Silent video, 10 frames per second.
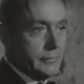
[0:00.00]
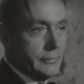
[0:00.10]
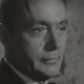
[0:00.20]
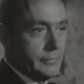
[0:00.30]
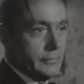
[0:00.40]

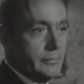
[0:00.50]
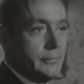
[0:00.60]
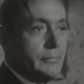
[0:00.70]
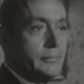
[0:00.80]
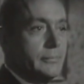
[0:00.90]
especially
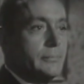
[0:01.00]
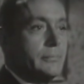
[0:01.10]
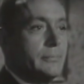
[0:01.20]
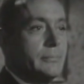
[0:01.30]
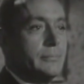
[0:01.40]
since this
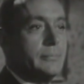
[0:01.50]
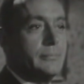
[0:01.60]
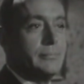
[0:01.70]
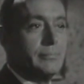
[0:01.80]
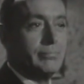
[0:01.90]
is my
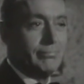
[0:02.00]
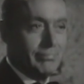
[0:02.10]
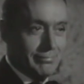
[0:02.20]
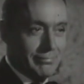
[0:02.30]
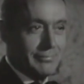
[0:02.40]
last tournament.
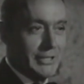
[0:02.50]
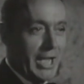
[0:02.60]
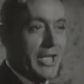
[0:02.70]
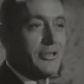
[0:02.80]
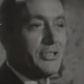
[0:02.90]

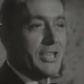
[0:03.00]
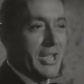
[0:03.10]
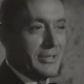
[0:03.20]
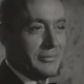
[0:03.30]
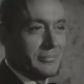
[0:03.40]
I
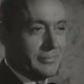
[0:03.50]
understand.